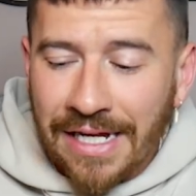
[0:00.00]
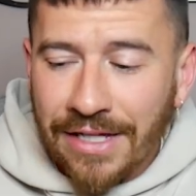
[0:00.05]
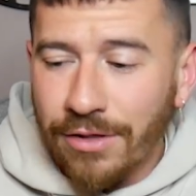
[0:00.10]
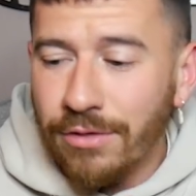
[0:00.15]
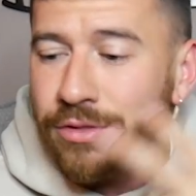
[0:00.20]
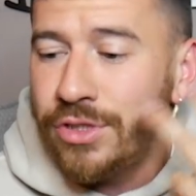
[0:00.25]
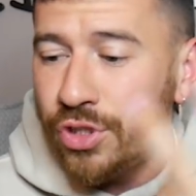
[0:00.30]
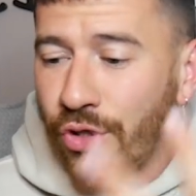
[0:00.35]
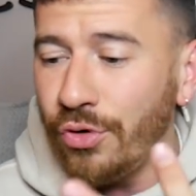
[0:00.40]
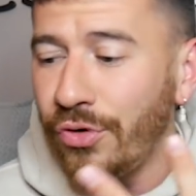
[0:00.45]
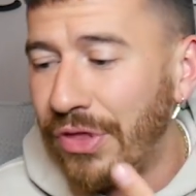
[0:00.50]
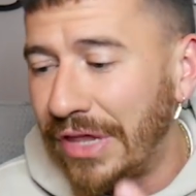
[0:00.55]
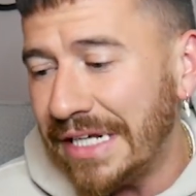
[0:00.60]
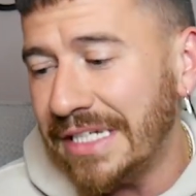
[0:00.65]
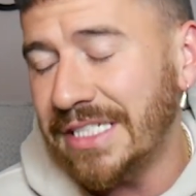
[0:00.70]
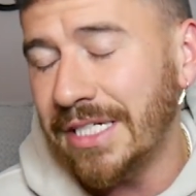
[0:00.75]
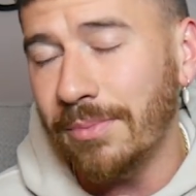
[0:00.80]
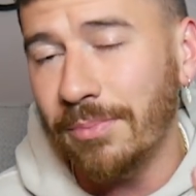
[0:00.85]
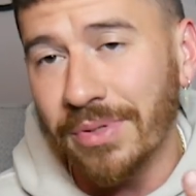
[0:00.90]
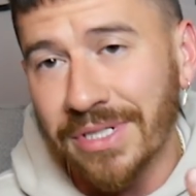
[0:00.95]
There are two
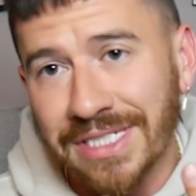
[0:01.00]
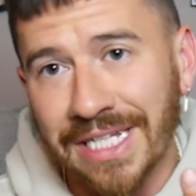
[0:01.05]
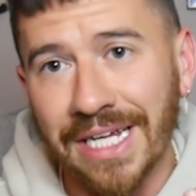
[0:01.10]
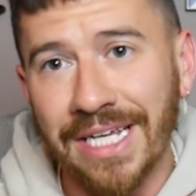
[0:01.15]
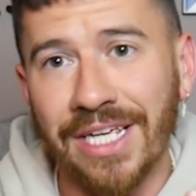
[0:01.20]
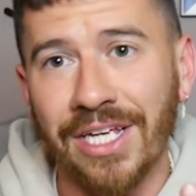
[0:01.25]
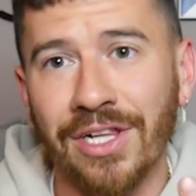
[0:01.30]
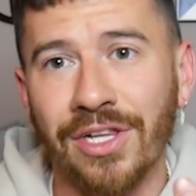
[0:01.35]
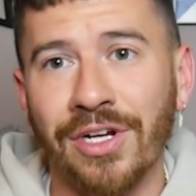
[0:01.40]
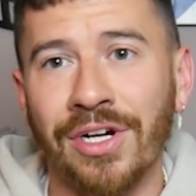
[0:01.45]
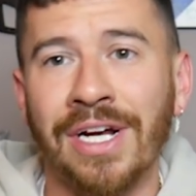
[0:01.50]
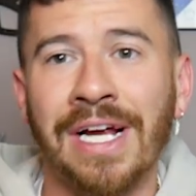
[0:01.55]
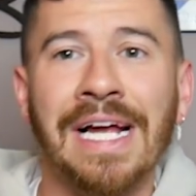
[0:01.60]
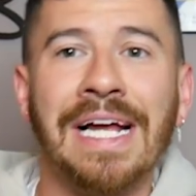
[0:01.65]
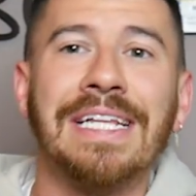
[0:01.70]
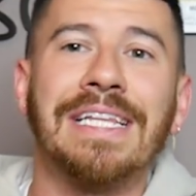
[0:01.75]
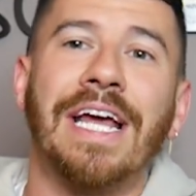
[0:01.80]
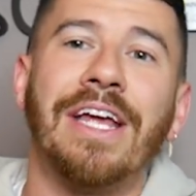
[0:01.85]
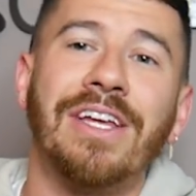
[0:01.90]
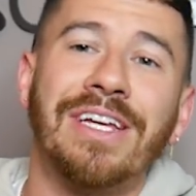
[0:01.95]
things in particular
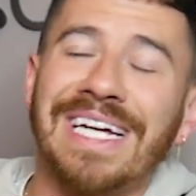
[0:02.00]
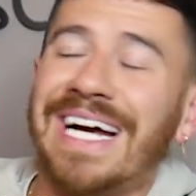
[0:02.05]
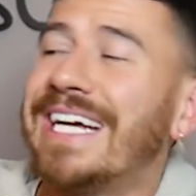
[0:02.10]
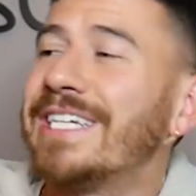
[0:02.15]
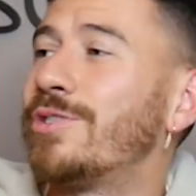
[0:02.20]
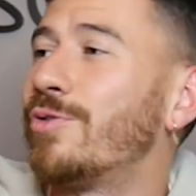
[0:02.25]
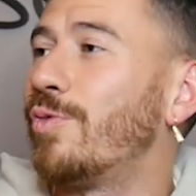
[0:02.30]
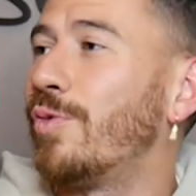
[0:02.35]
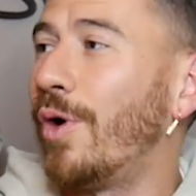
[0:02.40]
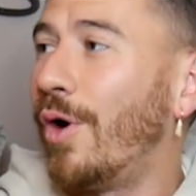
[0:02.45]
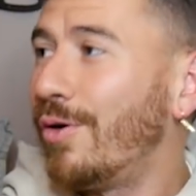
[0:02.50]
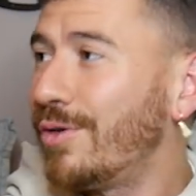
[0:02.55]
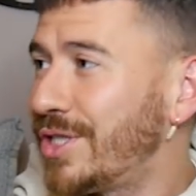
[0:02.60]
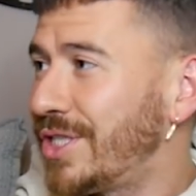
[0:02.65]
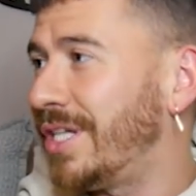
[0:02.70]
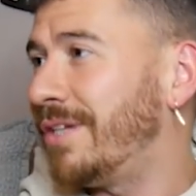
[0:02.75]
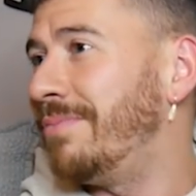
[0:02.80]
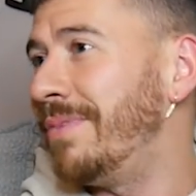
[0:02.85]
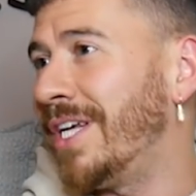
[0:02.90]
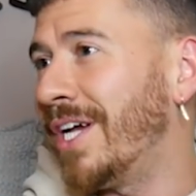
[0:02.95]
that you guys
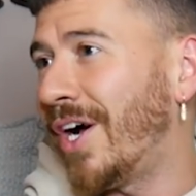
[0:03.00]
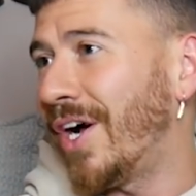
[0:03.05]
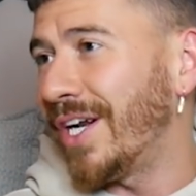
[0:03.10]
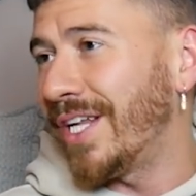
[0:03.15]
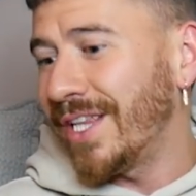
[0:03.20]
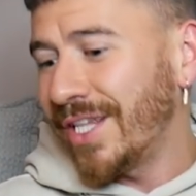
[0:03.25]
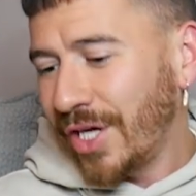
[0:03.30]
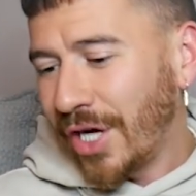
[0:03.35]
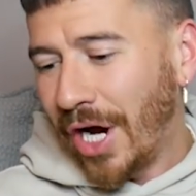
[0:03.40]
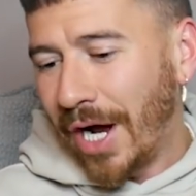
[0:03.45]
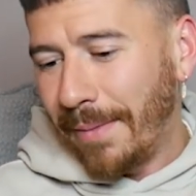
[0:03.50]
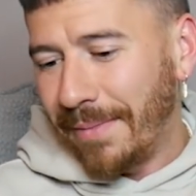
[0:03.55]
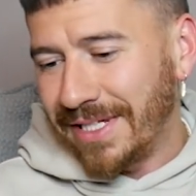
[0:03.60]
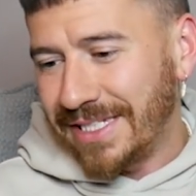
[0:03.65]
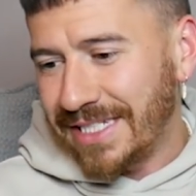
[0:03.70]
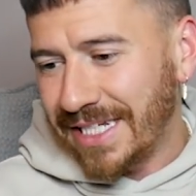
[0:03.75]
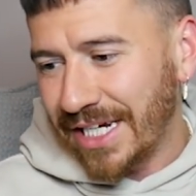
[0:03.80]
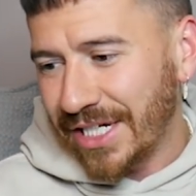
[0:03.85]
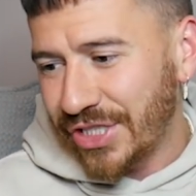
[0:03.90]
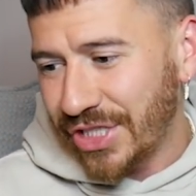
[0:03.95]
roasted me on in the
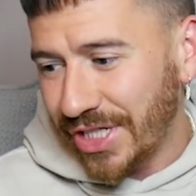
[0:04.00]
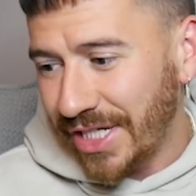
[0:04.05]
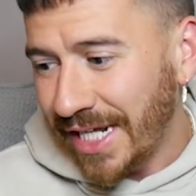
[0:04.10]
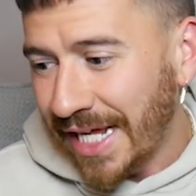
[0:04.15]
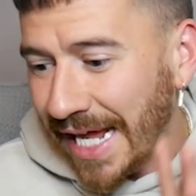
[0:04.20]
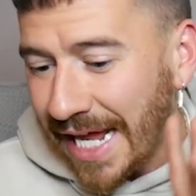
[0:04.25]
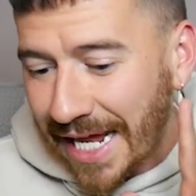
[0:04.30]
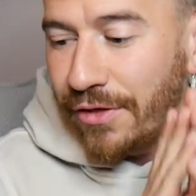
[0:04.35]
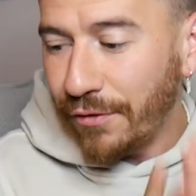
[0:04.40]
comment section.